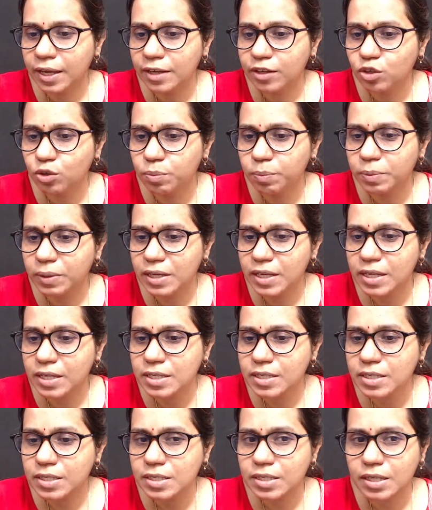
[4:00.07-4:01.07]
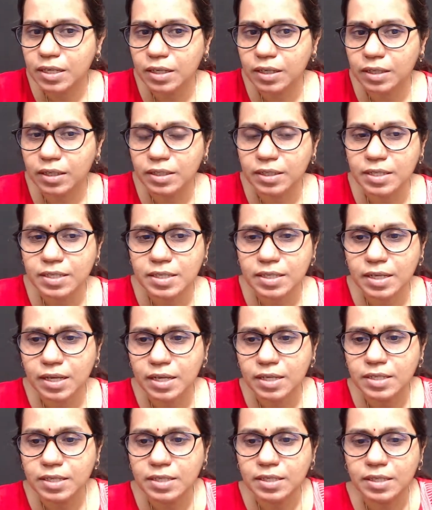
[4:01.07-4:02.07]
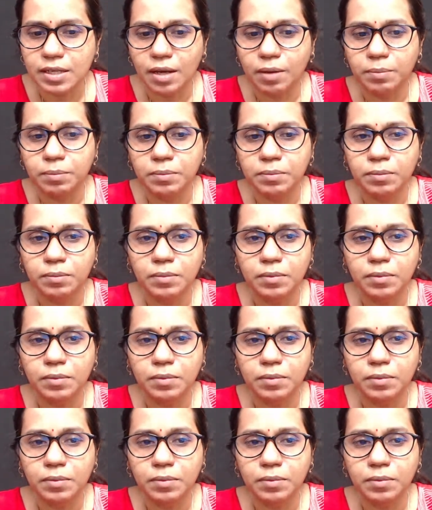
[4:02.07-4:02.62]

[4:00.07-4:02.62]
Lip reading: you please discuss some